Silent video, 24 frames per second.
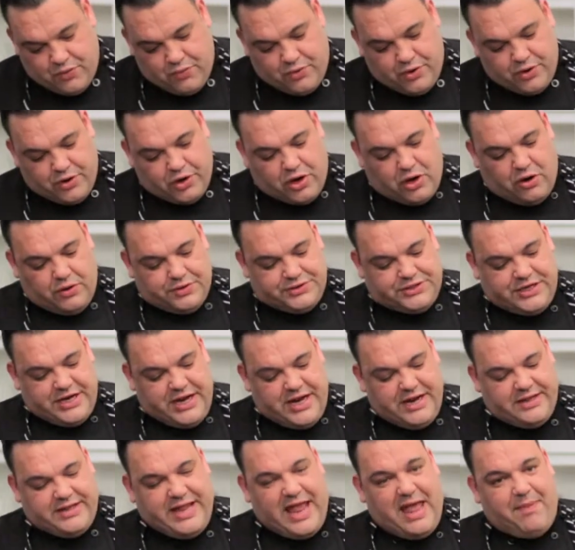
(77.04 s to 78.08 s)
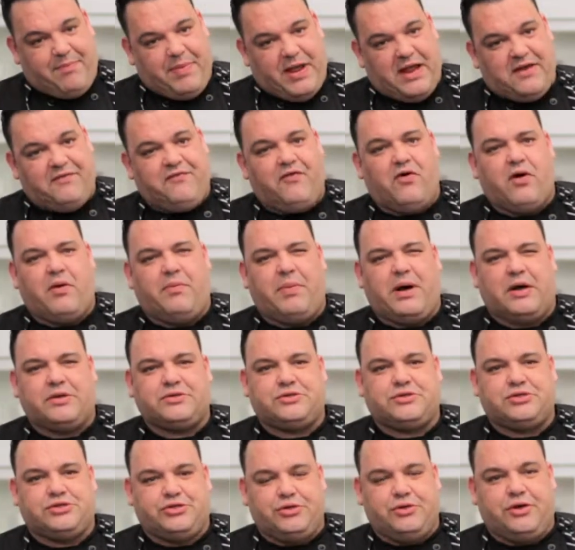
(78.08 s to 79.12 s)
We're going to heat that pan for
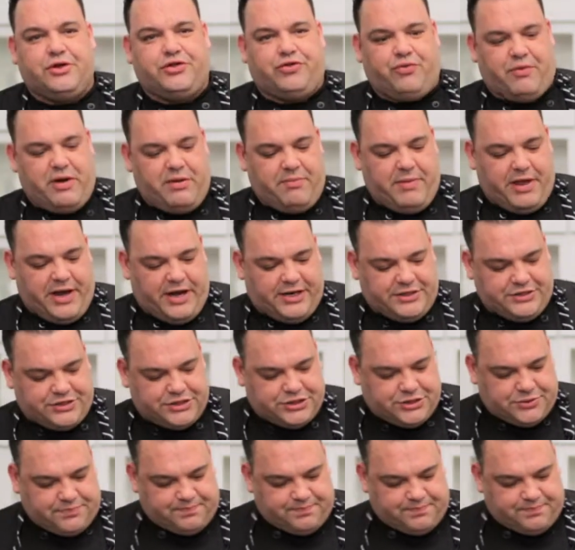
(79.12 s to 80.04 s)
about 2 to 3 minutes.